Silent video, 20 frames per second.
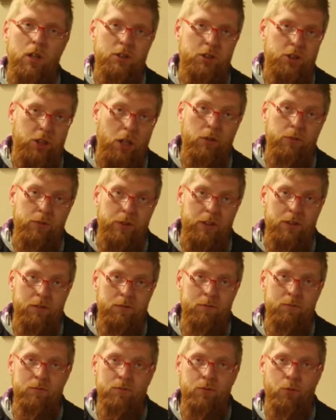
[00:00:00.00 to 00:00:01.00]

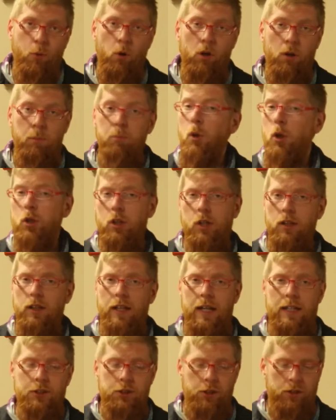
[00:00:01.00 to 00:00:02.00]
shelving for a book
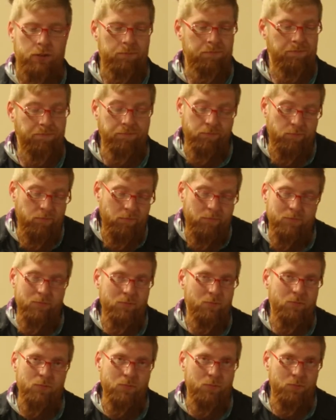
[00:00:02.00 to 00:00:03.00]
collection,
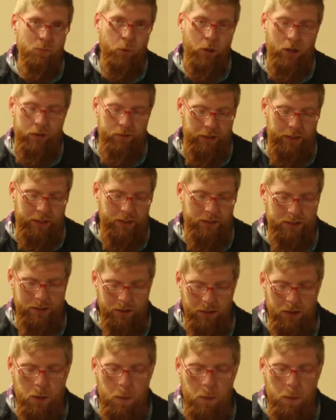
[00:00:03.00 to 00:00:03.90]
whatever it is.